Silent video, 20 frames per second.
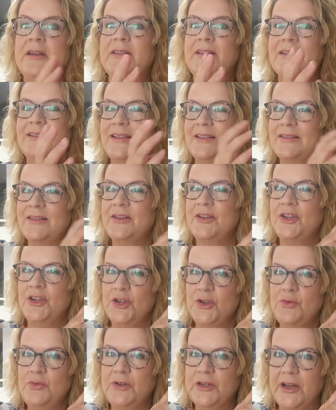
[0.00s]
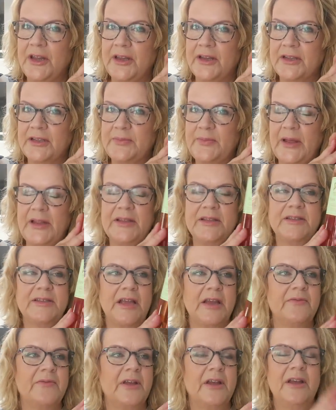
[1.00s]
This isn't hugely
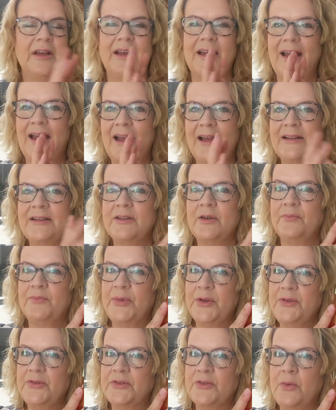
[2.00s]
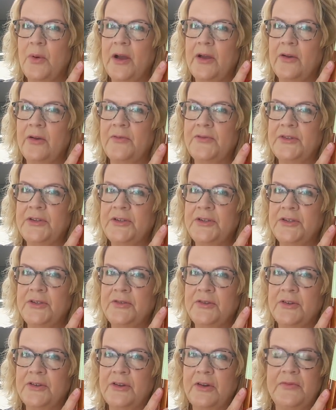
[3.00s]
expensive, and Boots quite often
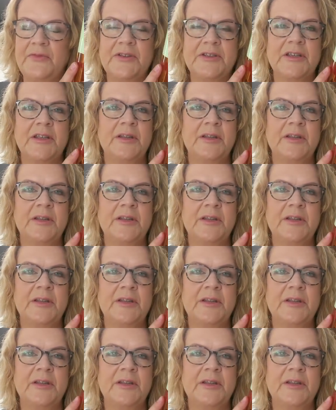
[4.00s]
do good offers.